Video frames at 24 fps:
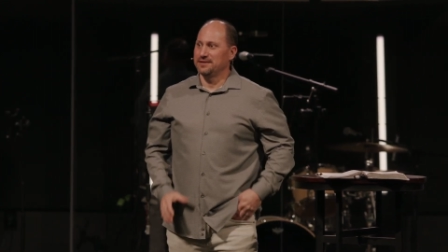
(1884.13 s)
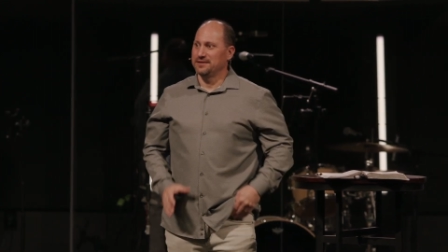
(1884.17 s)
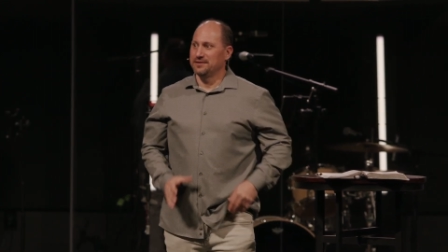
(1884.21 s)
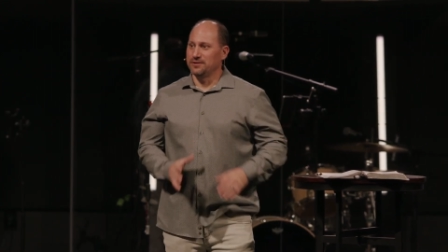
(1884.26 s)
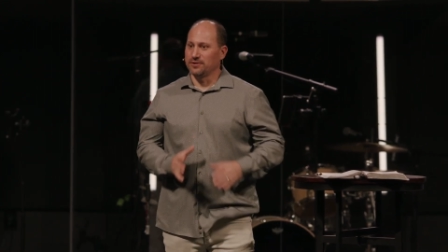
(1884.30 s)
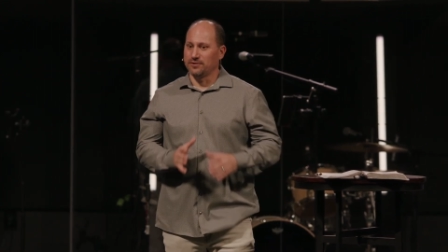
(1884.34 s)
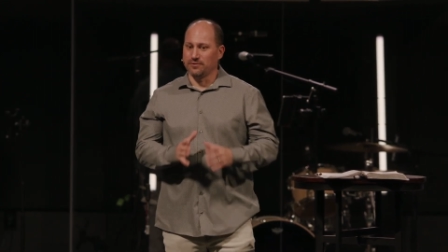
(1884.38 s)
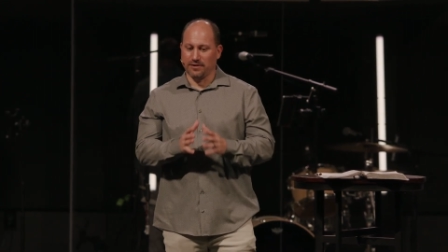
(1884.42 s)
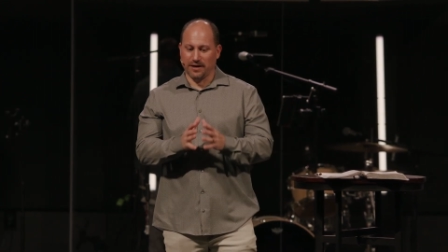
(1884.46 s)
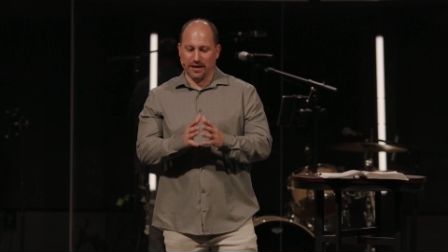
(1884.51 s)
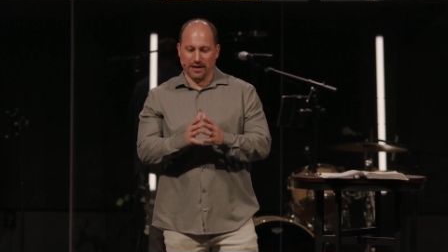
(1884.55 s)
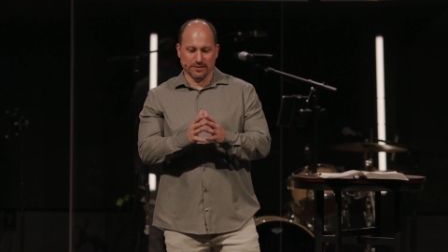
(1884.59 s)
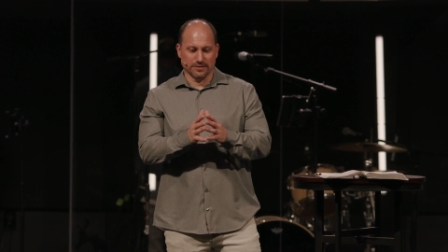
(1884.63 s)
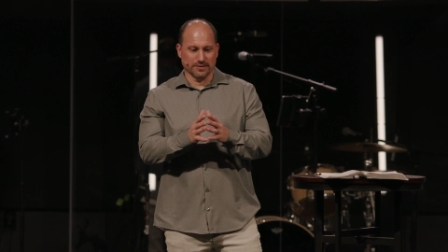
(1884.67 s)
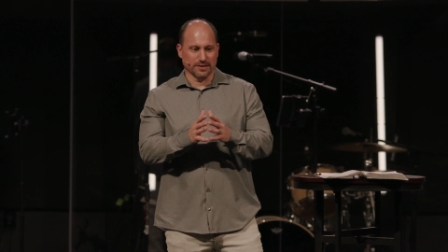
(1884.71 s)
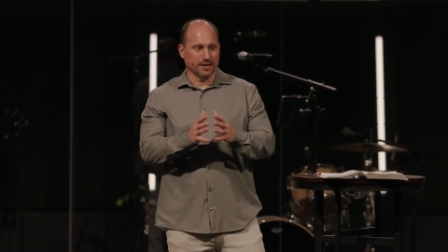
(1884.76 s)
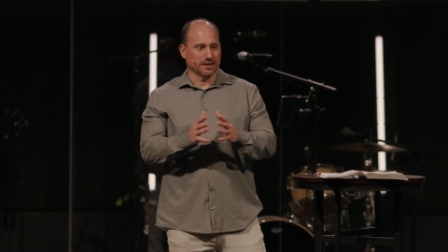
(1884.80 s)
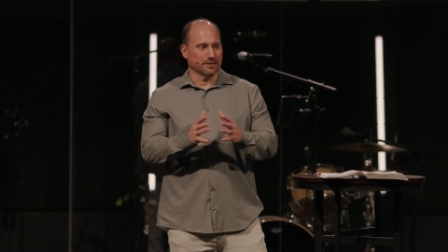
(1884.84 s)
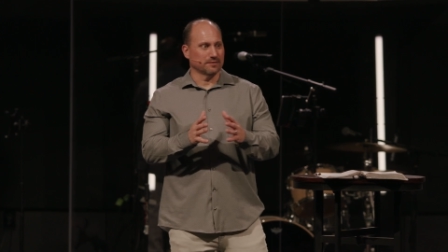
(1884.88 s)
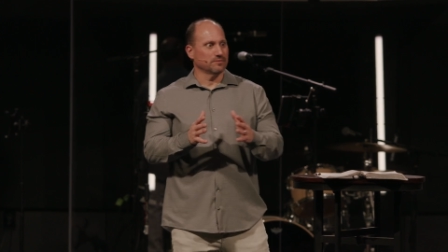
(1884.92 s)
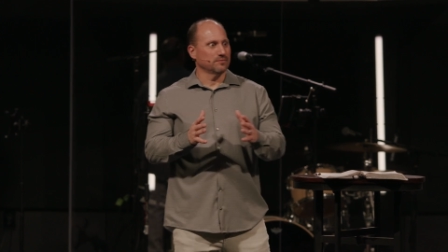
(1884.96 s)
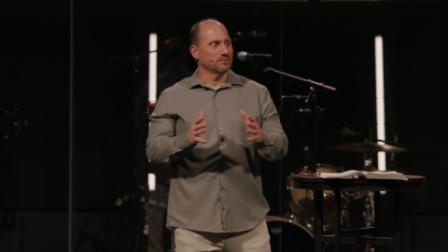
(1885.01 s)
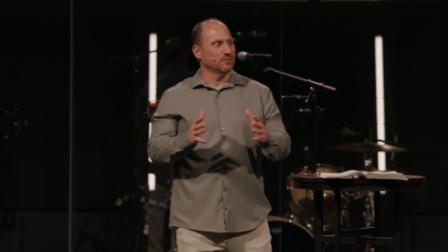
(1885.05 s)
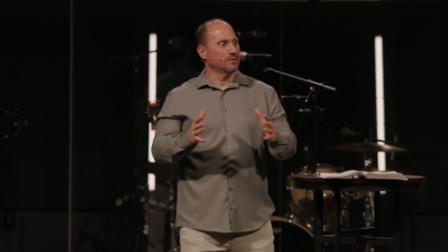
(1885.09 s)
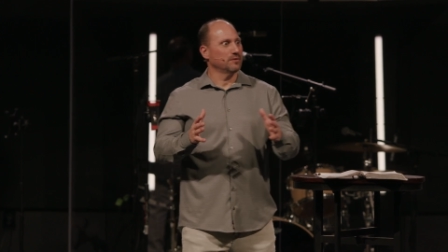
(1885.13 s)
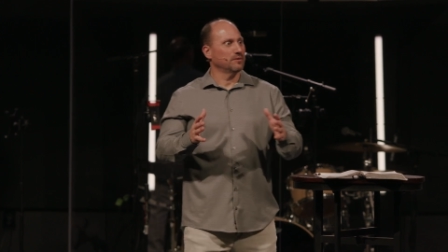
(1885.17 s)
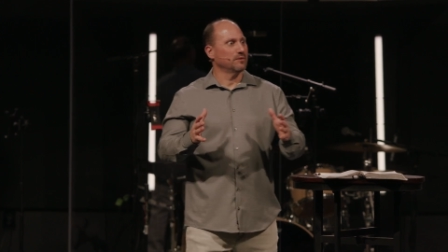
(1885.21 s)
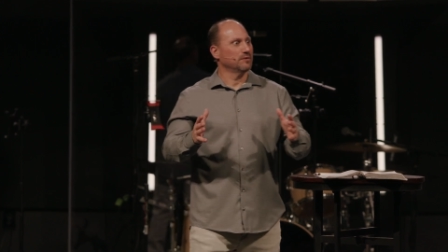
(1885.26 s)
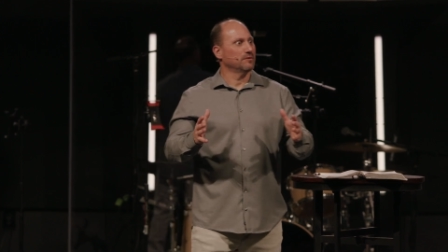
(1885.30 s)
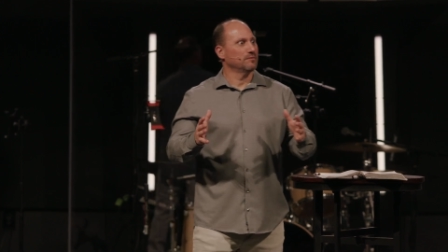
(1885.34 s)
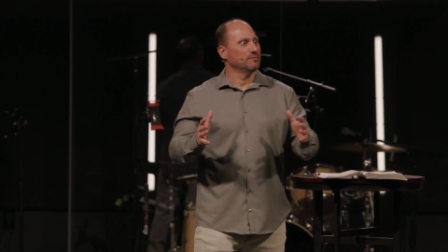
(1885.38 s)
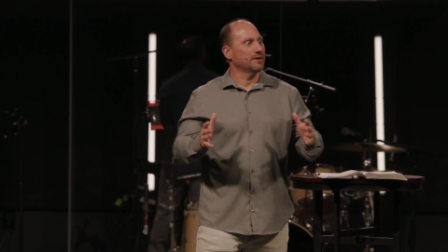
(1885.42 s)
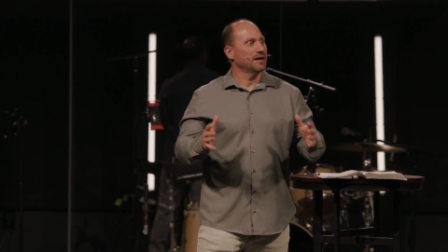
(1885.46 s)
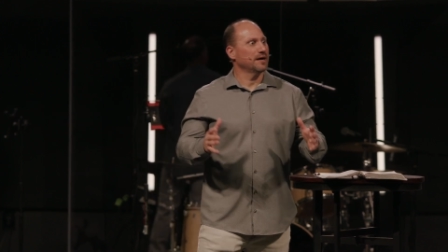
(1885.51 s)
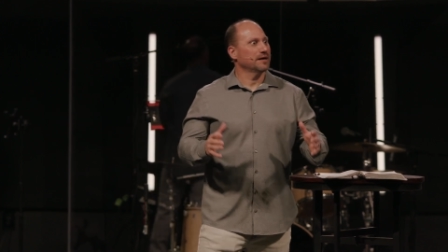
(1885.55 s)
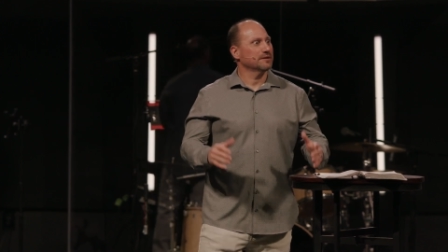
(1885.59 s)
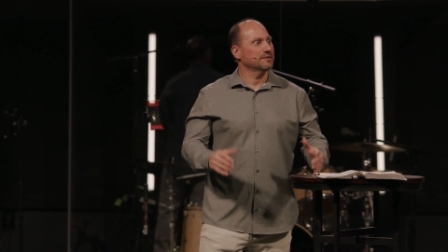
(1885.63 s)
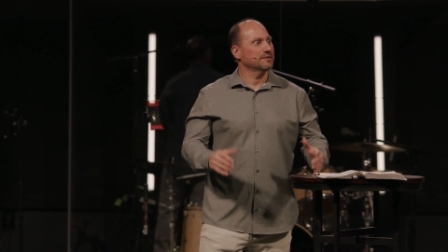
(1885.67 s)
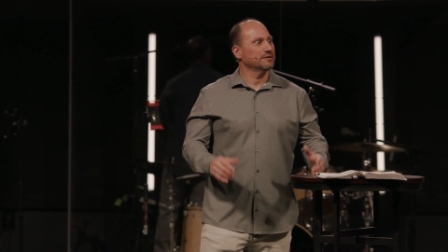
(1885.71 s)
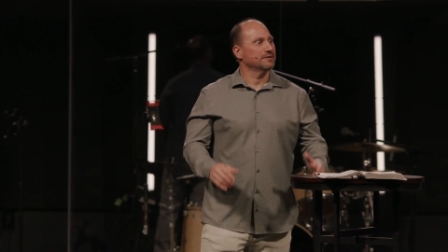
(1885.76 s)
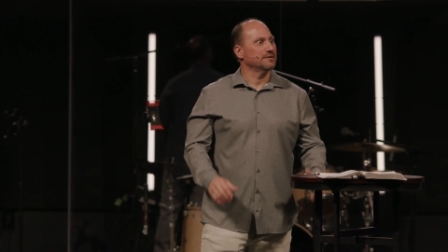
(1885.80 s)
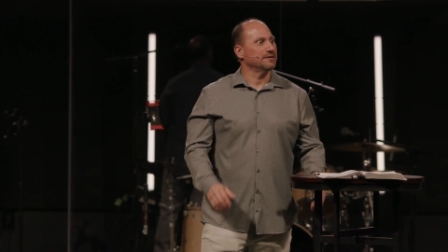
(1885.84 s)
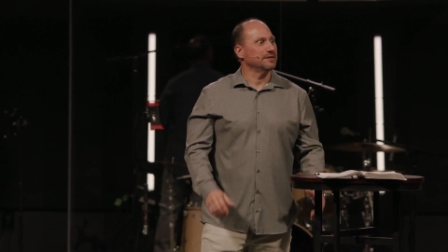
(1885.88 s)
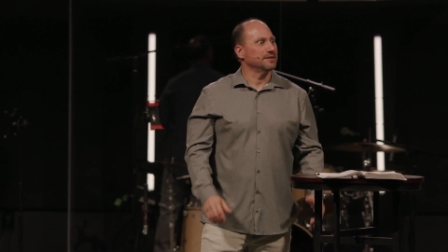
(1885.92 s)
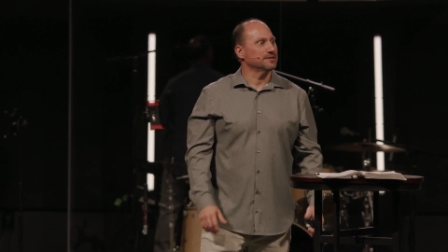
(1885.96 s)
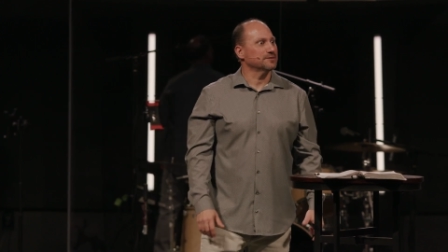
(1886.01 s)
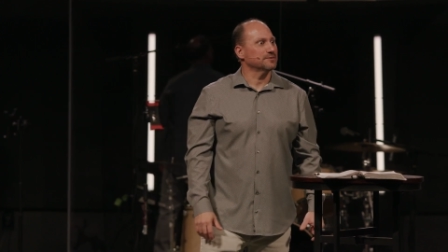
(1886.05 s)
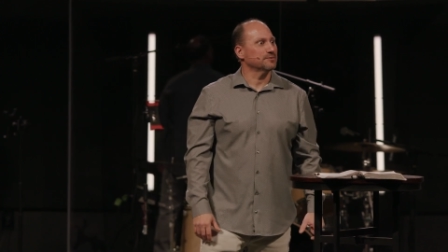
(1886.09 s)
The crowd's like, oh my
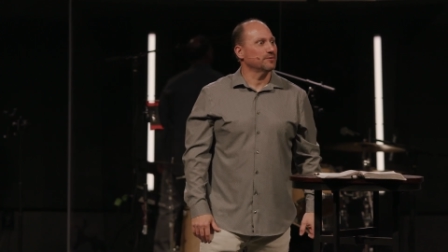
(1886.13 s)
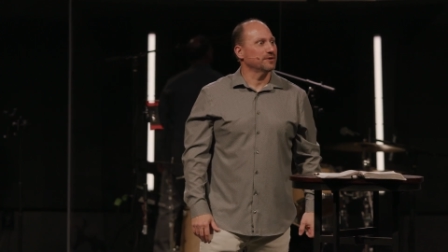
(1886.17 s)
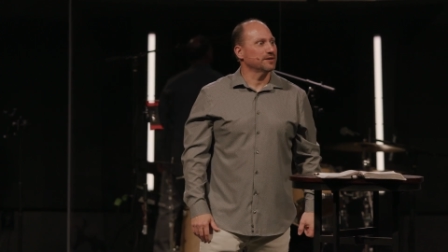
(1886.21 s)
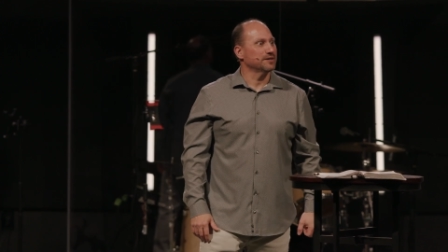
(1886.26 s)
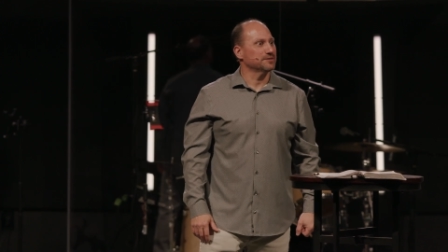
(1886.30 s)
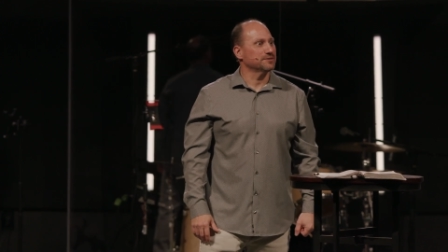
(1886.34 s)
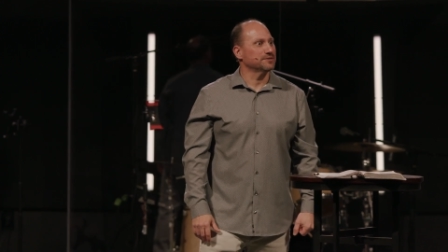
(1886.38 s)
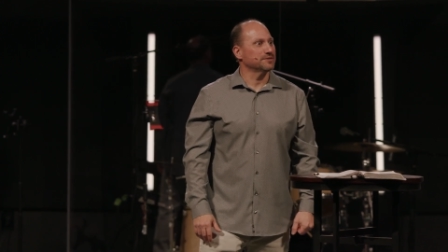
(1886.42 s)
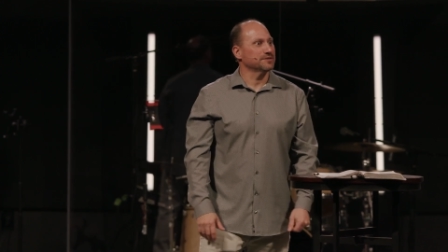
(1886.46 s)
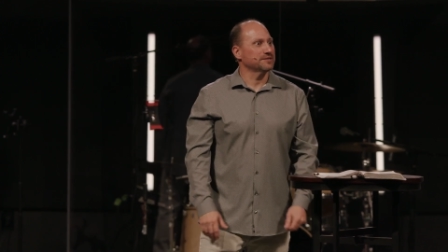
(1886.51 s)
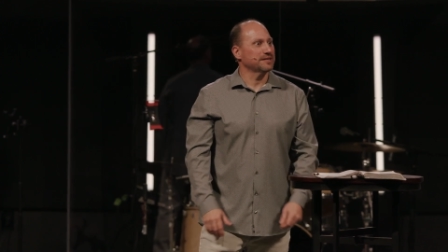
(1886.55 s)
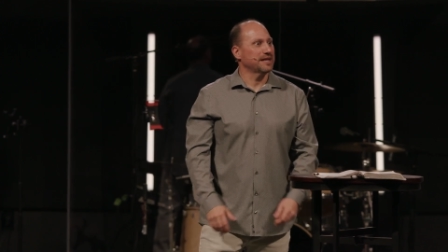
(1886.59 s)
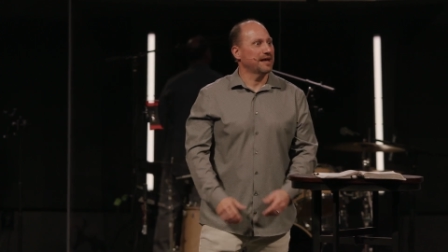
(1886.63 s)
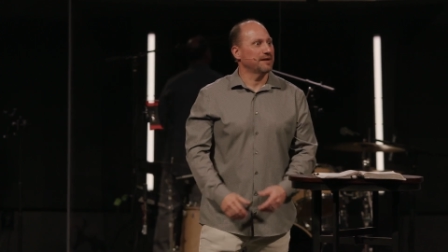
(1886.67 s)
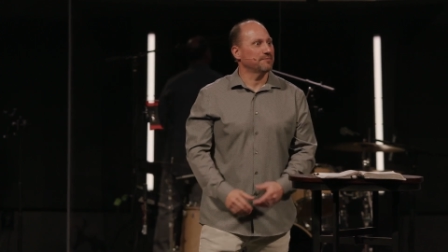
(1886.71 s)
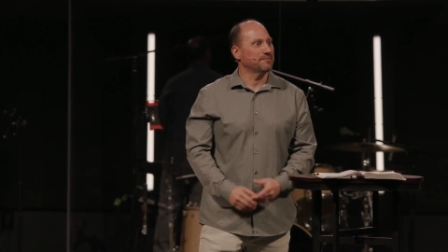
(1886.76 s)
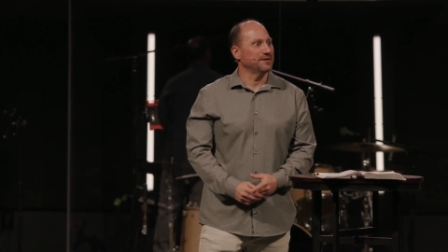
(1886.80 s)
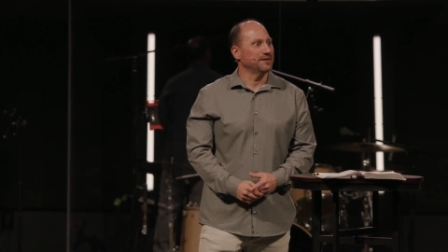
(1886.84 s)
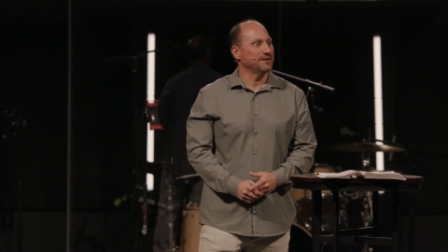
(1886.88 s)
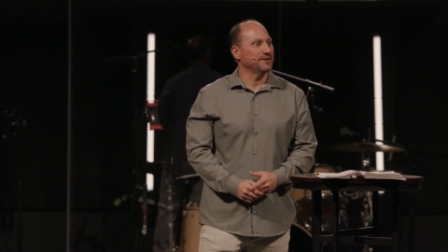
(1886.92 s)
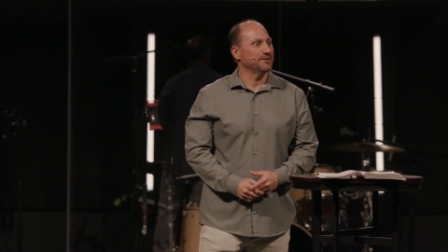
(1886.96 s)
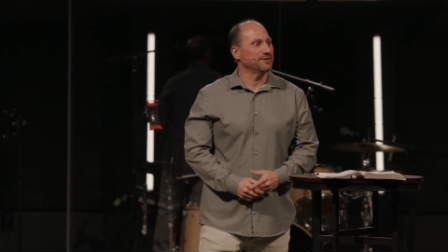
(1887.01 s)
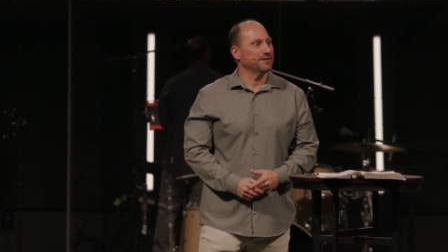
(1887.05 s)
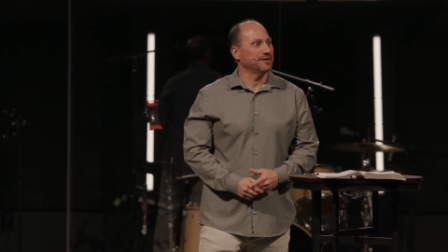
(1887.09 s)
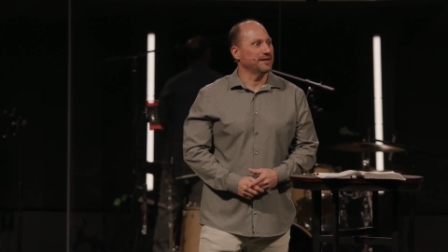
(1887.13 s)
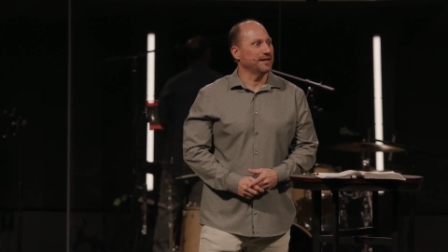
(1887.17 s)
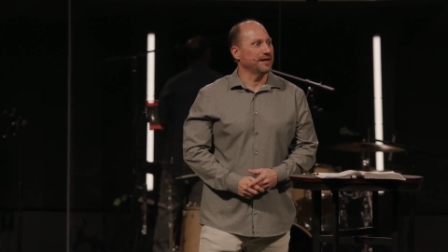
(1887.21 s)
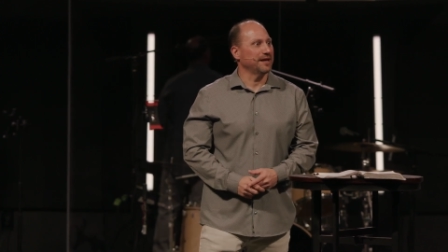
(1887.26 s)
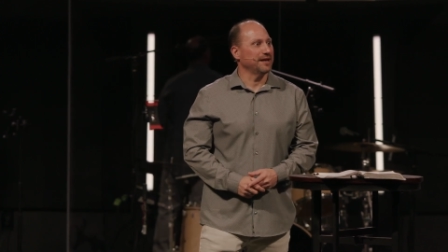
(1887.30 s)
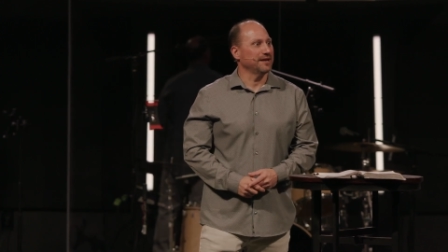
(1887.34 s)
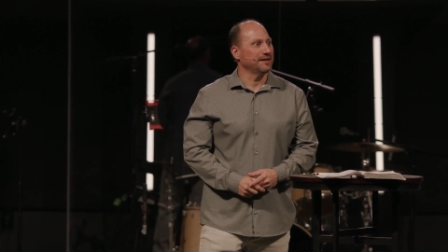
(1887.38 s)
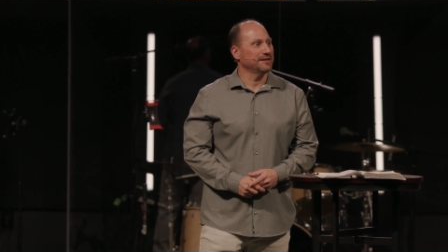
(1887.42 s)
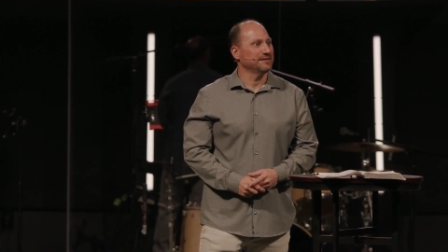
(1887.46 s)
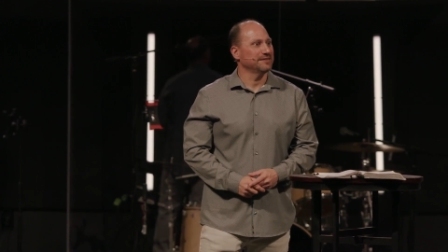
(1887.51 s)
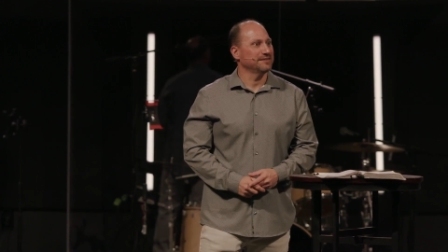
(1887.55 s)
goodness, what has just happened here today?